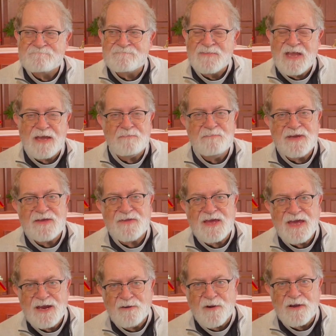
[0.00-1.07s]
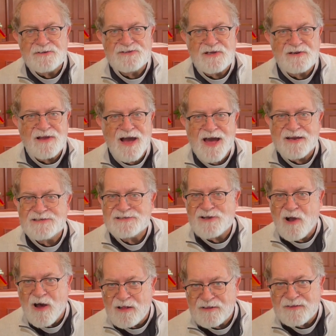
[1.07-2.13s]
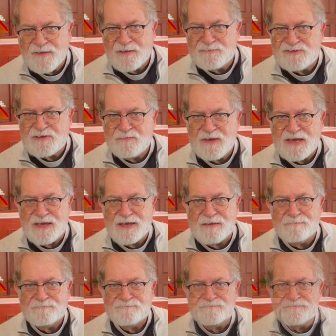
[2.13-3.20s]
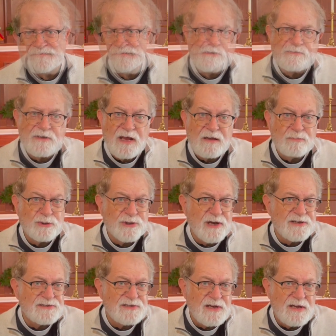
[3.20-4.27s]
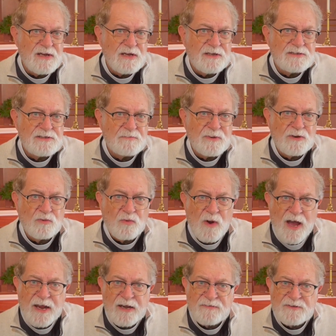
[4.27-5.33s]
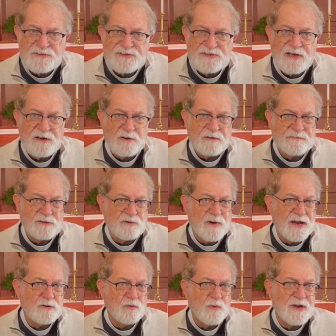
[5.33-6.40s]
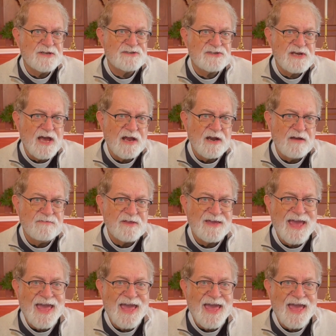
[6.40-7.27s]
can be the heroes that God is calling them to be. You've enabled us to be right at the center of the great reset of the